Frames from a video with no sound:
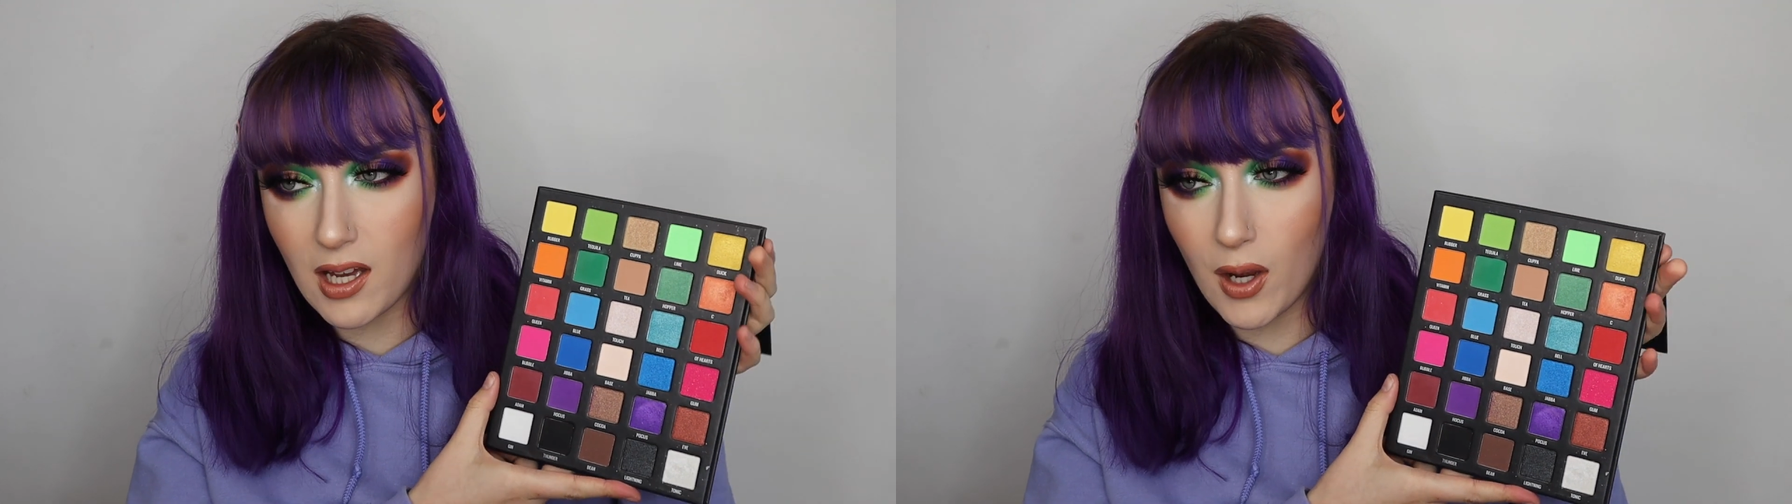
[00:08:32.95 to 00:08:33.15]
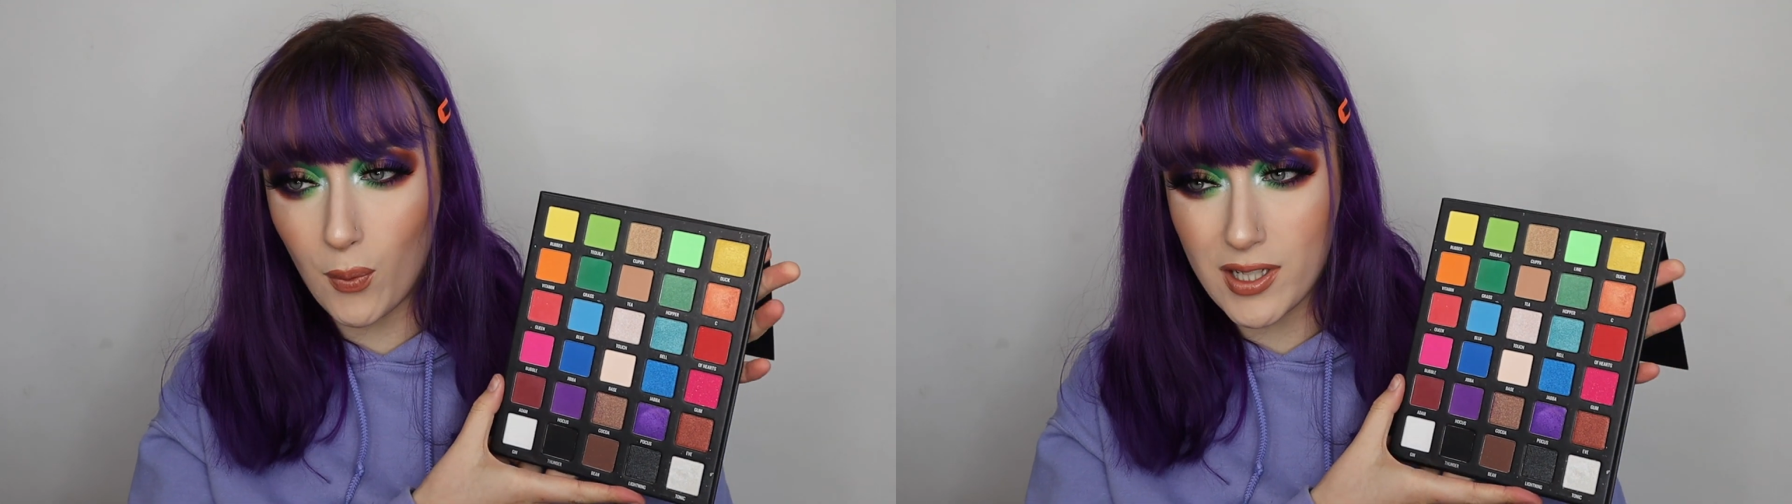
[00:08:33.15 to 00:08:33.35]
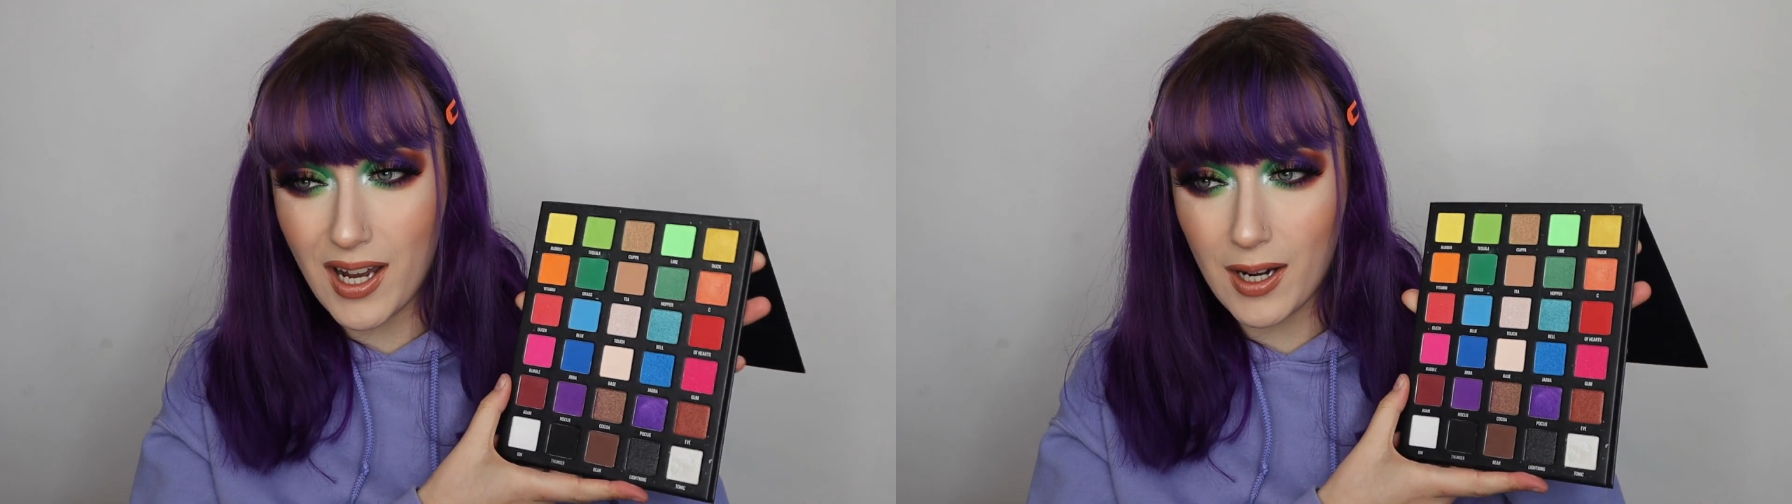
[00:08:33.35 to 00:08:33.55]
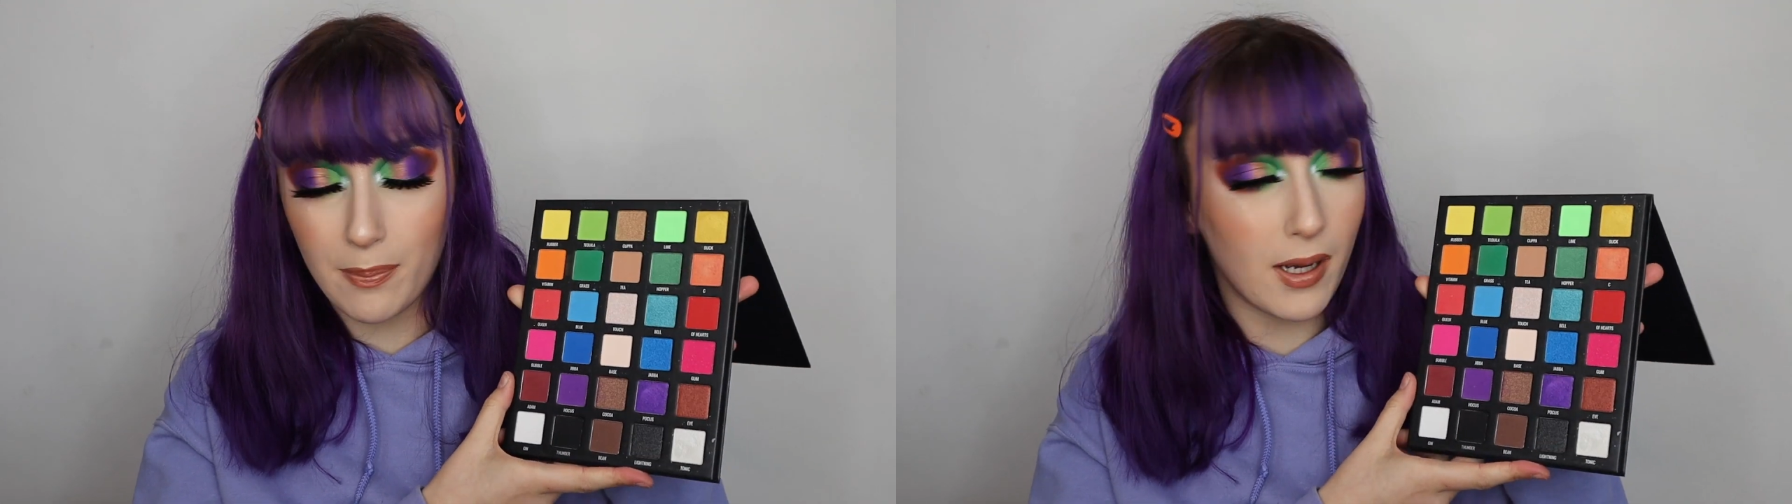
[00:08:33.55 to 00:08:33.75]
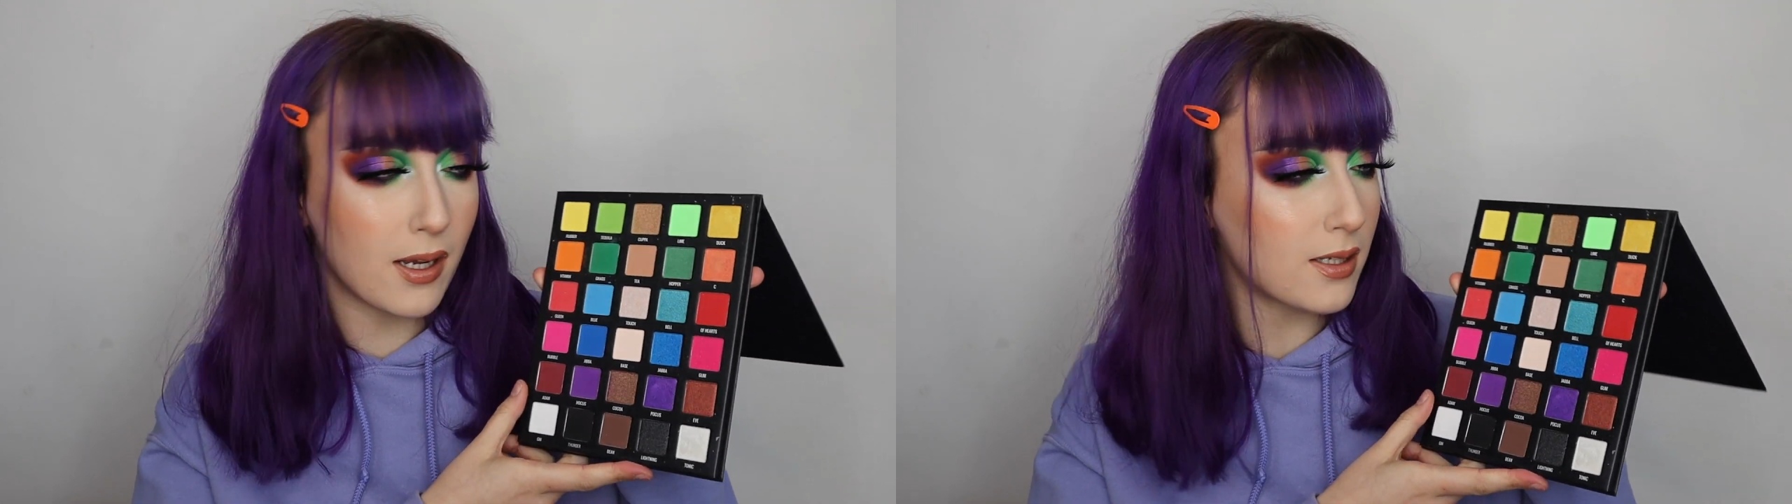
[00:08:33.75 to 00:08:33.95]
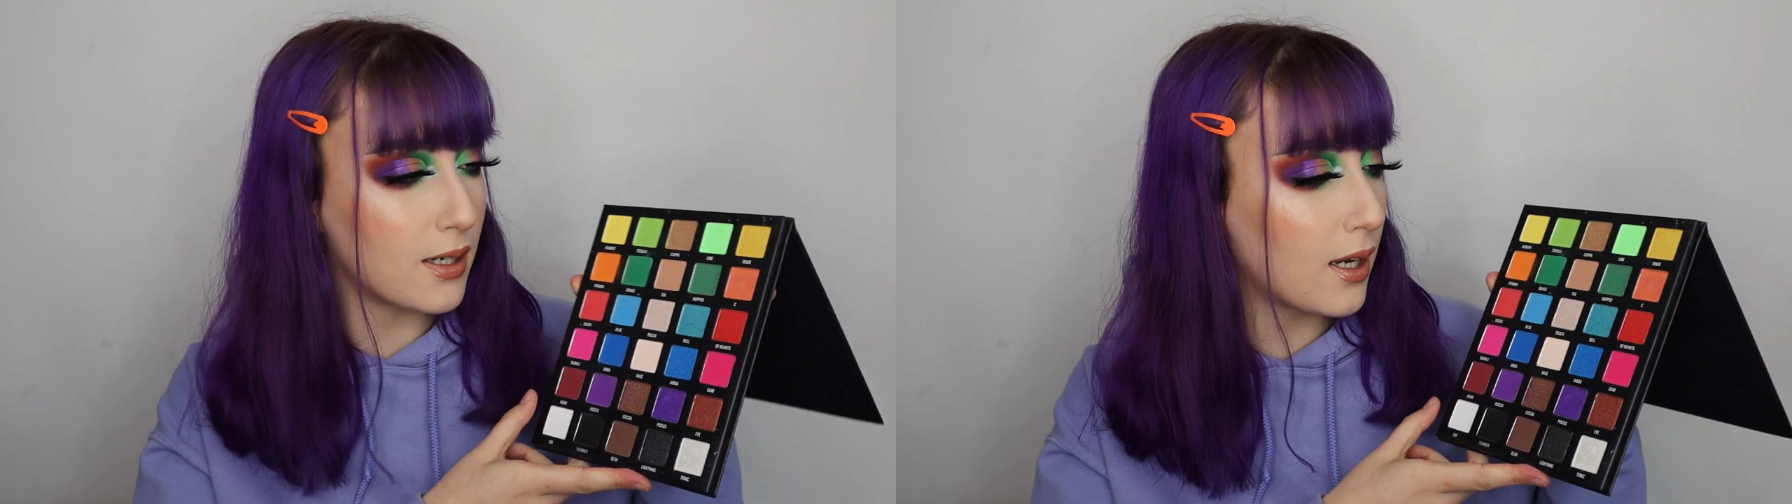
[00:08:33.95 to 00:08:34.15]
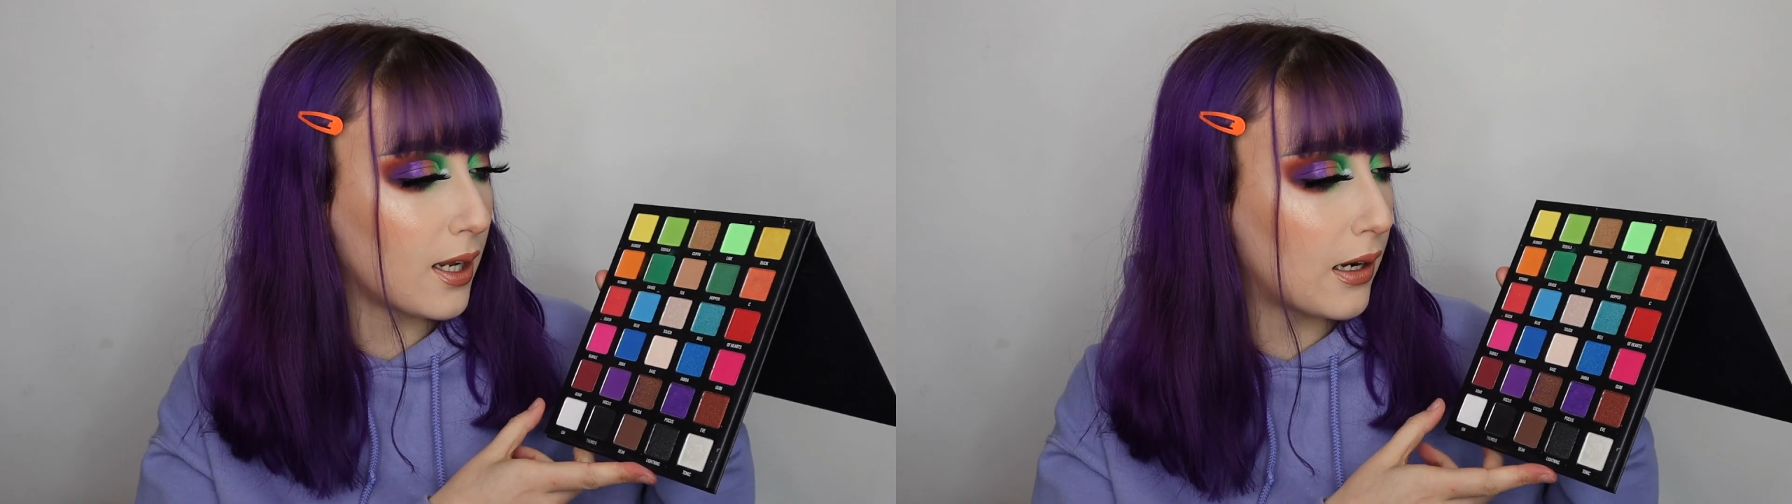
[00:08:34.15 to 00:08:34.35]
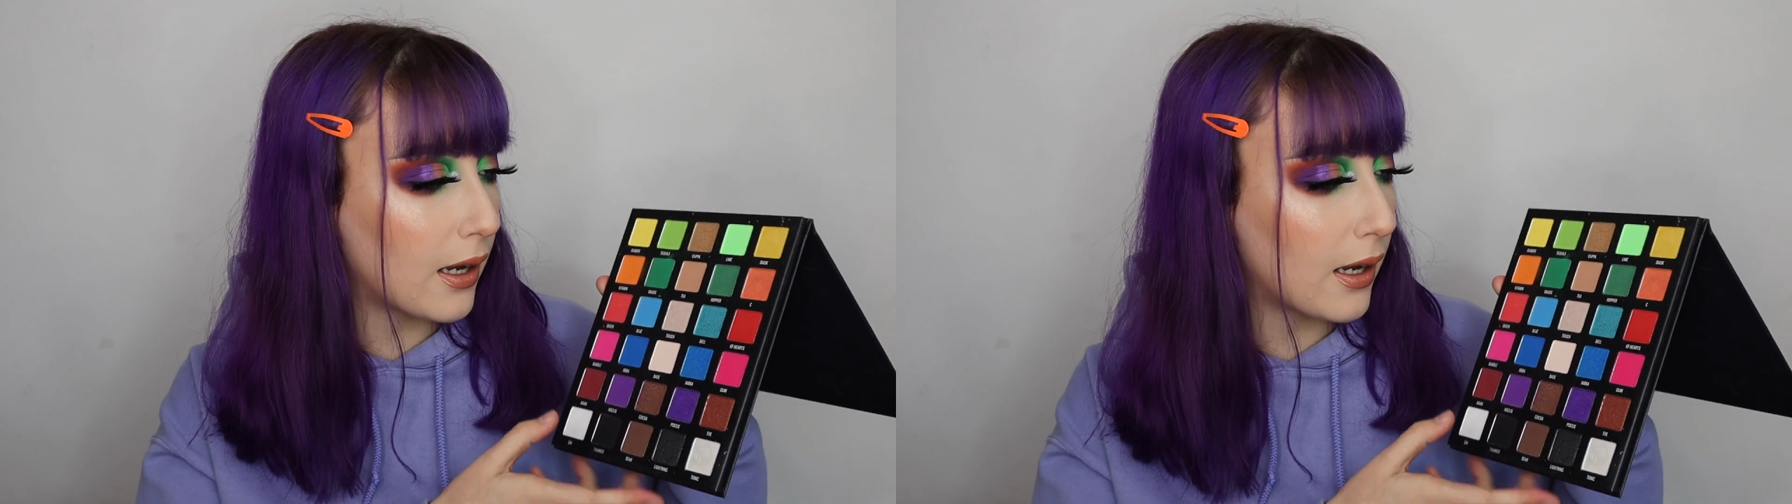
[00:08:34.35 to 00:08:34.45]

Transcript: that I would add personally,